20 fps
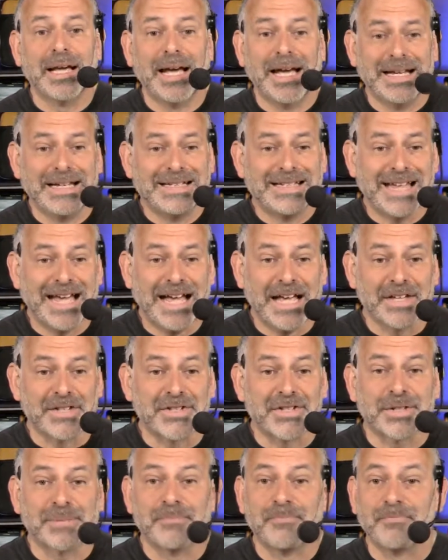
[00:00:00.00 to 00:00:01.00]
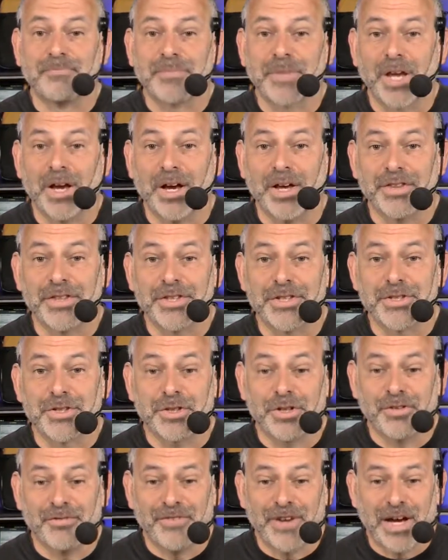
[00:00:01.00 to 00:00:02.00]
a test on the
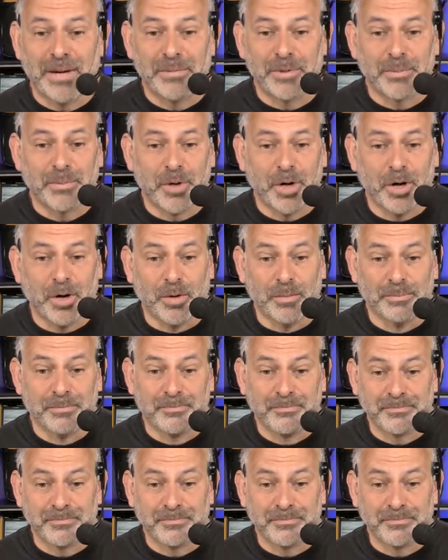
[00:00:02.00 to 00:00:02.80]
CertiFiber Pro.